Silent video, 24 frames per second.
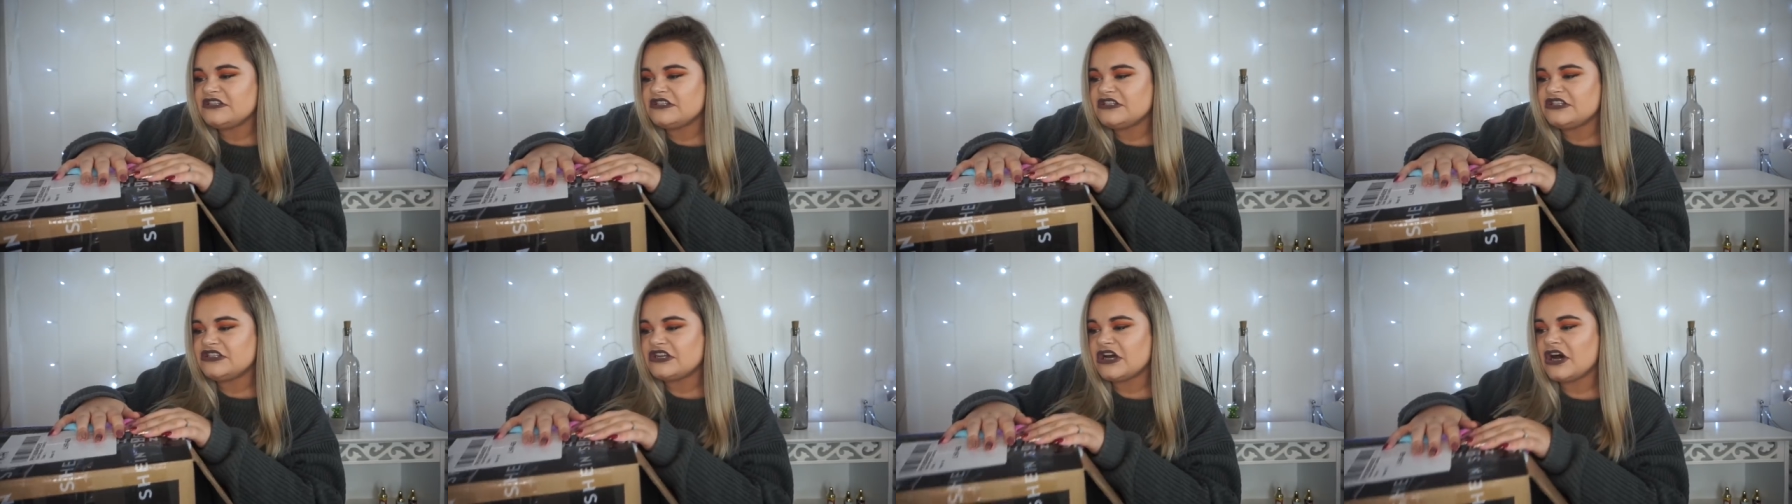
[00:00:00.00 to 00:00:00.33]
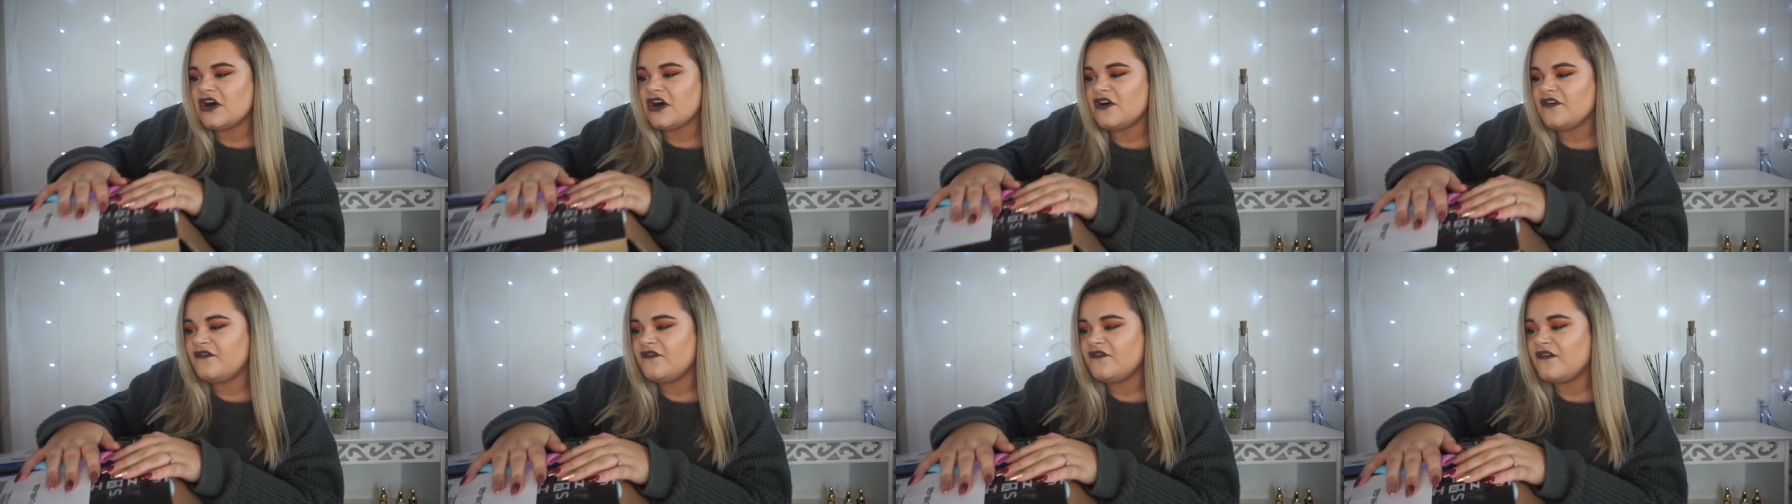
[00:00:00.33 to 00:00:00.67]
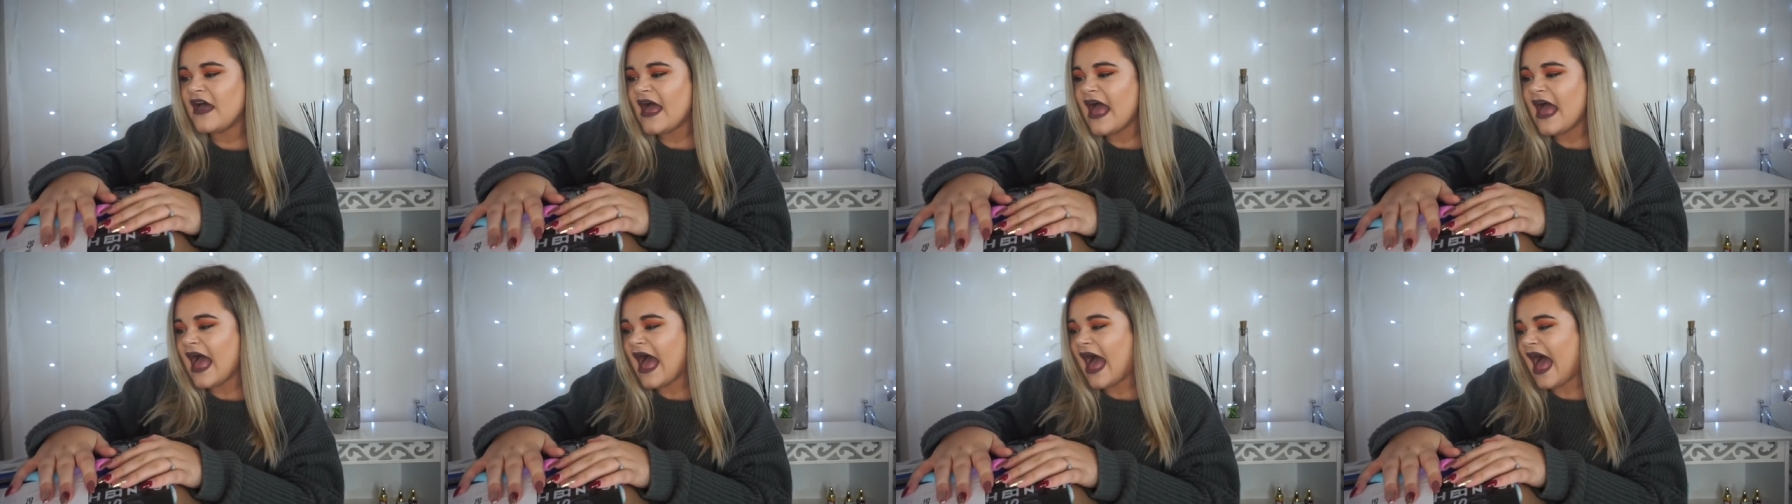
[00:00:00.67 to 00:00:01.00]
stuff,
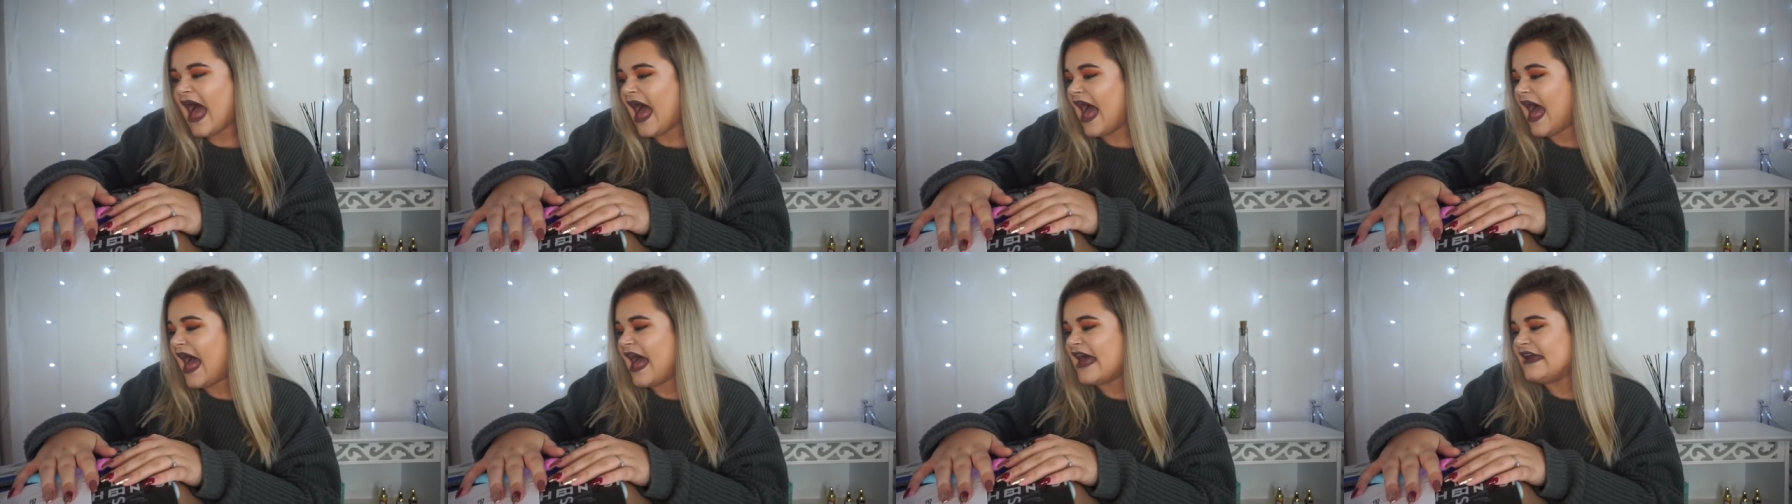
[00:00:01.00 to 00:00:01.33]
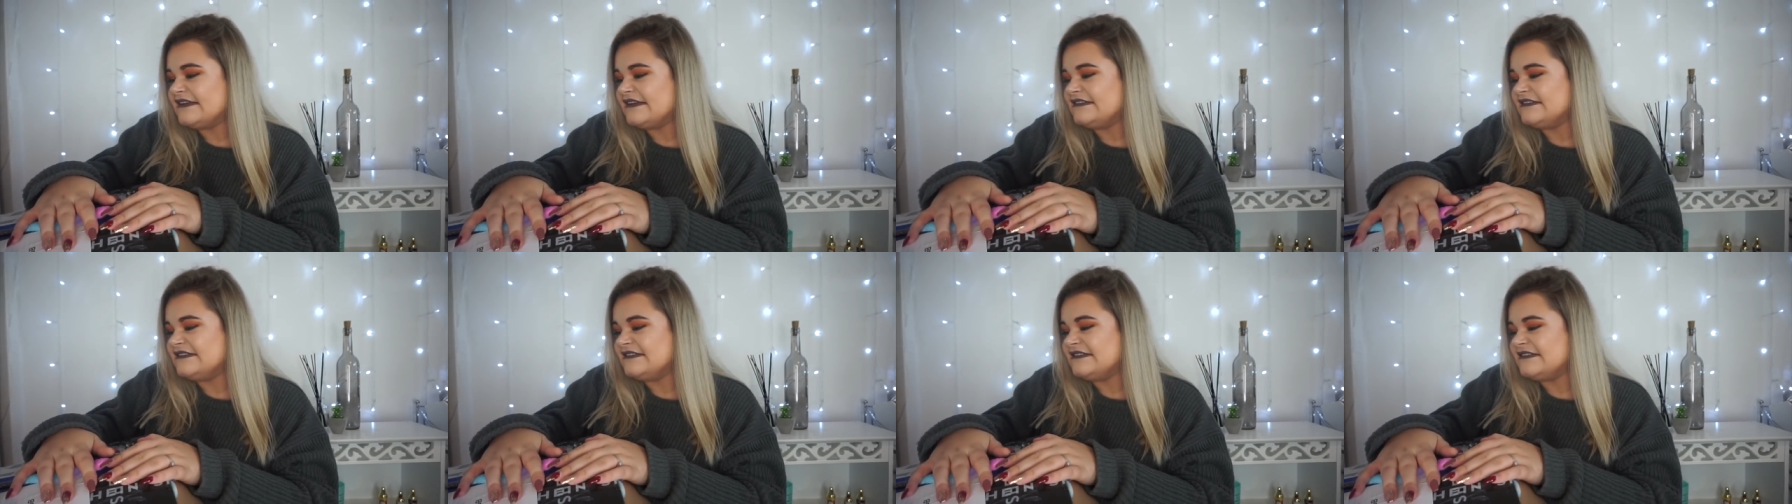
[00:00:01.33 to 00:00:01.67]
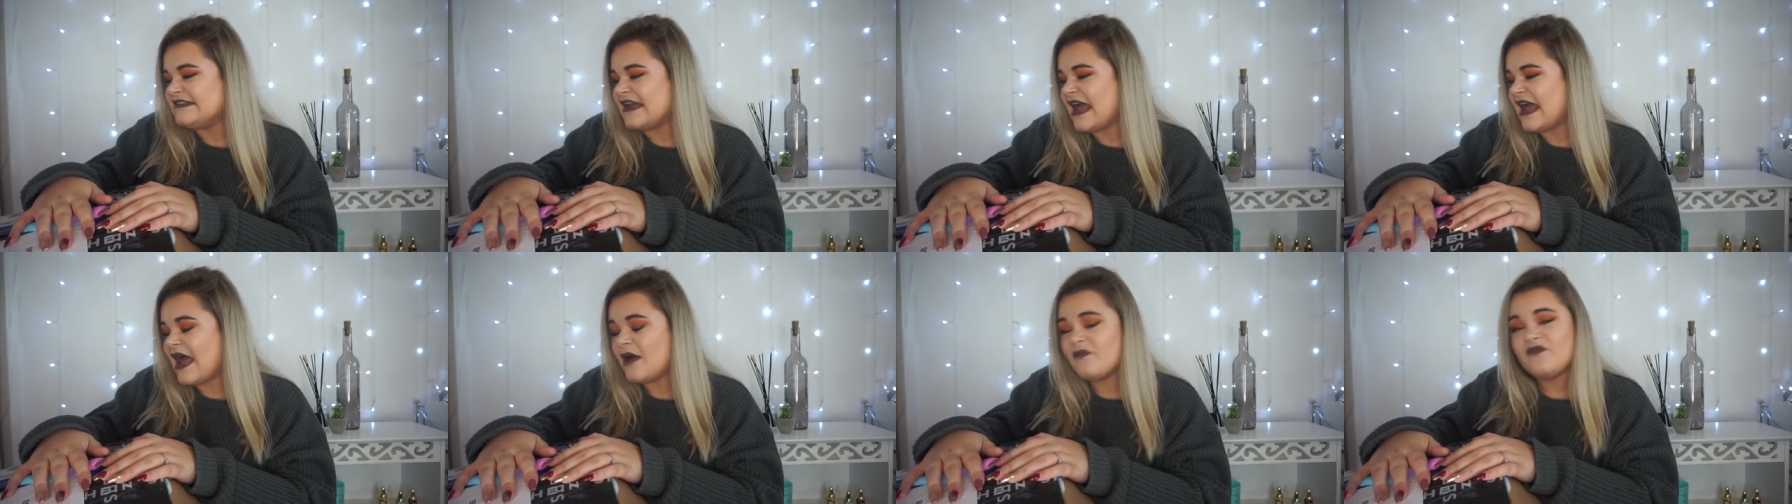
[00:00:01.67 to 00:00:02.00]
and
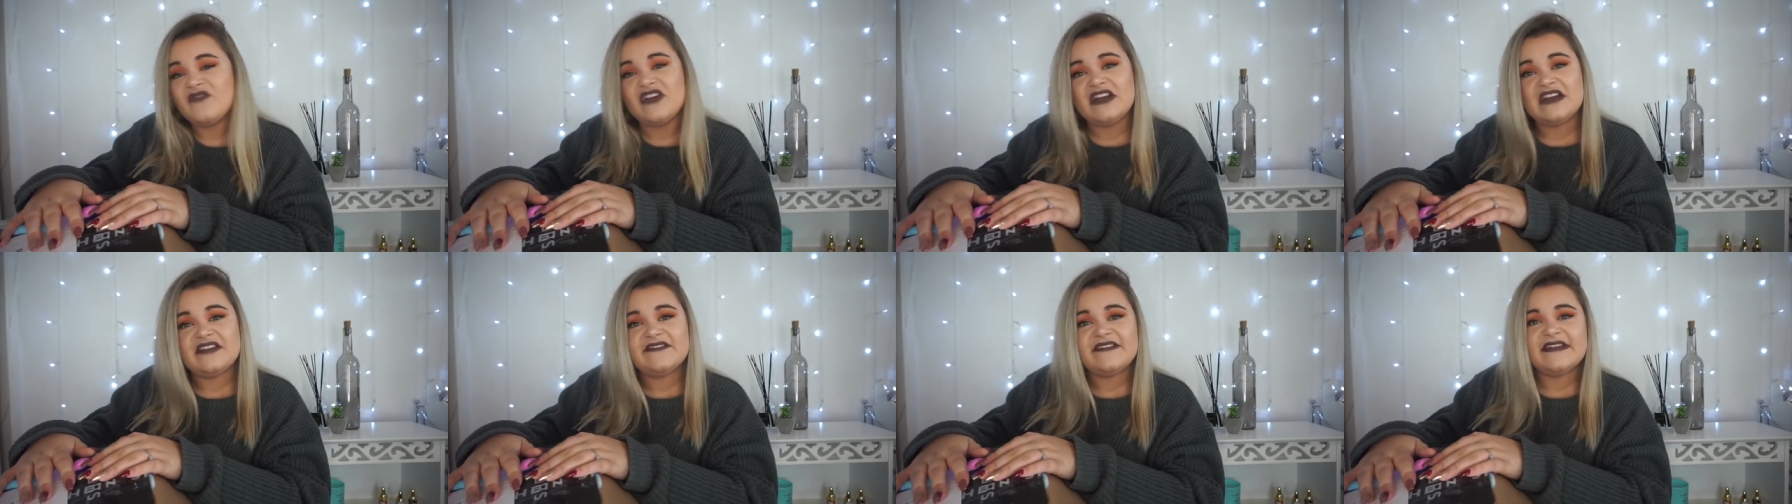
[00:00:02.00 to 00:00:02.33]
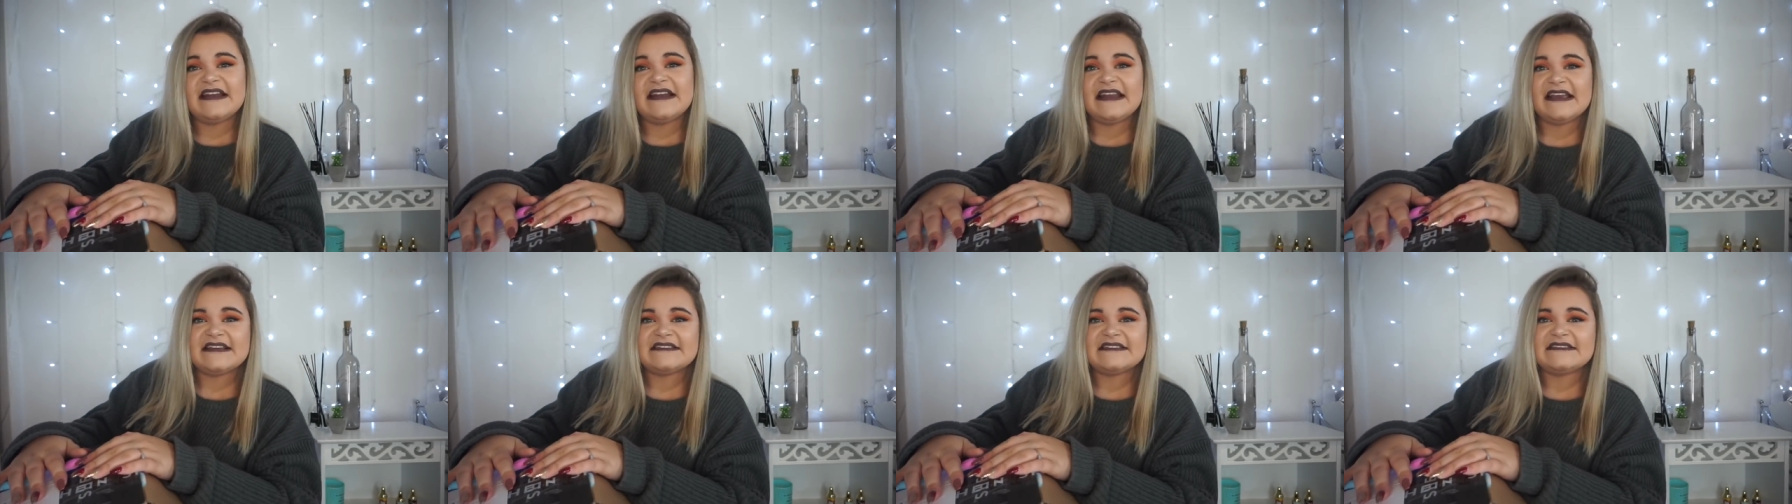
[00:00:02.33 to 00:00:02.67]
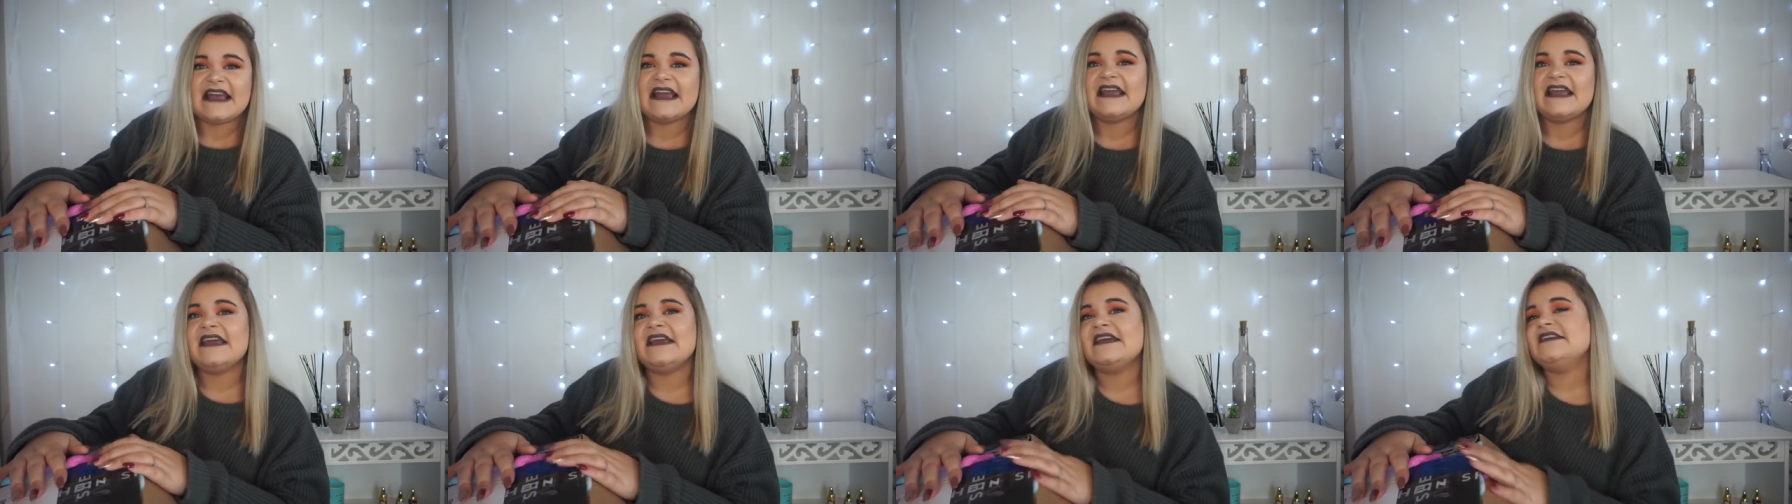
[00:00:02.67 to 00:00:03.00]
I'm really
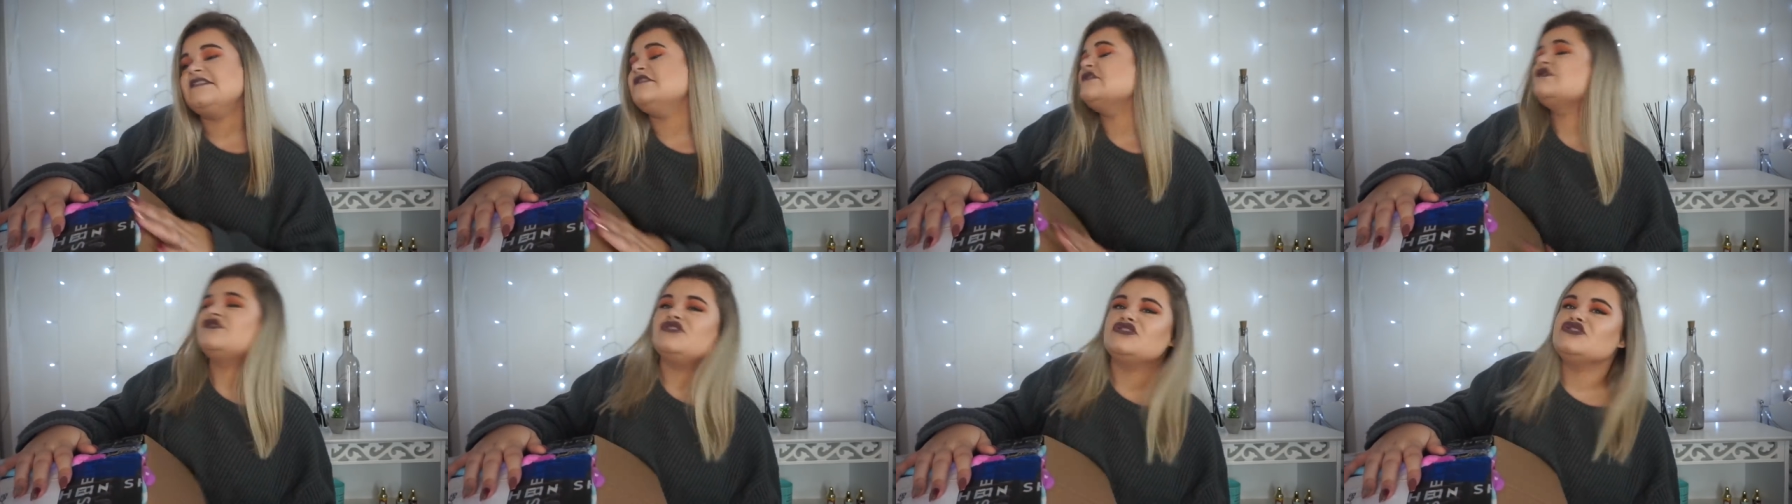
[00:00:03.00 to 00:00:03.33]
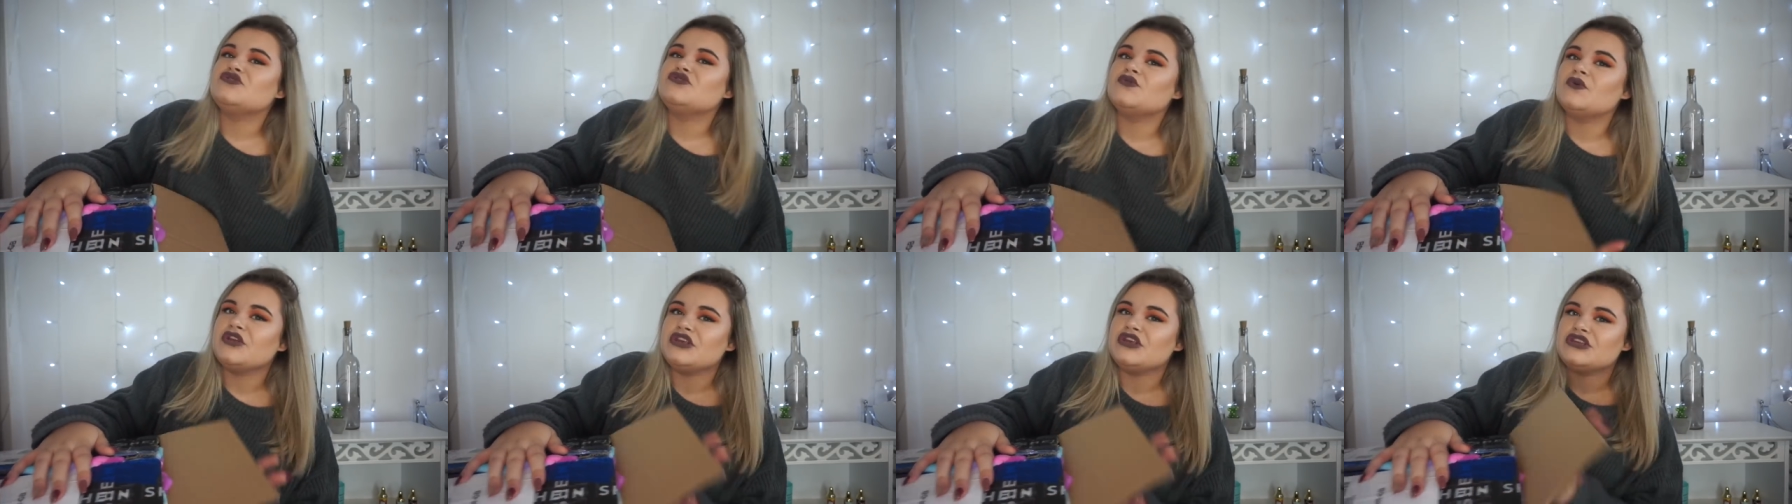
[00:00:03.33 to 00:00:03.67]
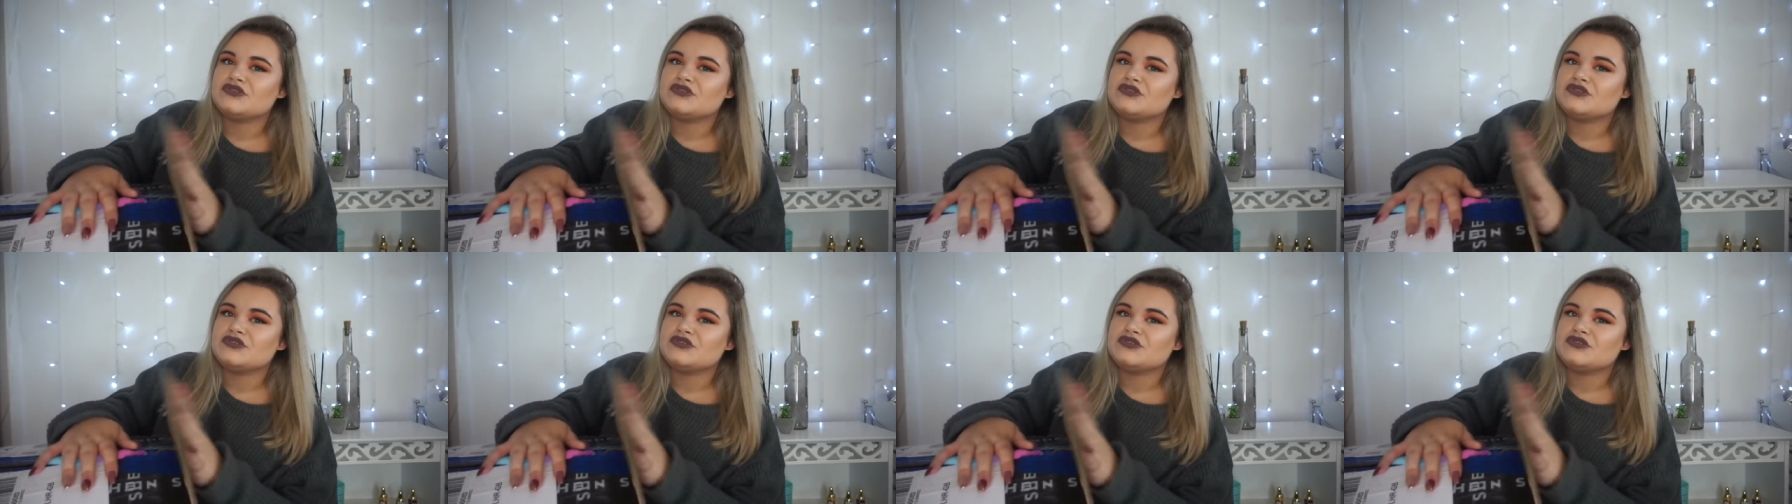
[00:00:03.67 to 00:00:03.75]
excited to show you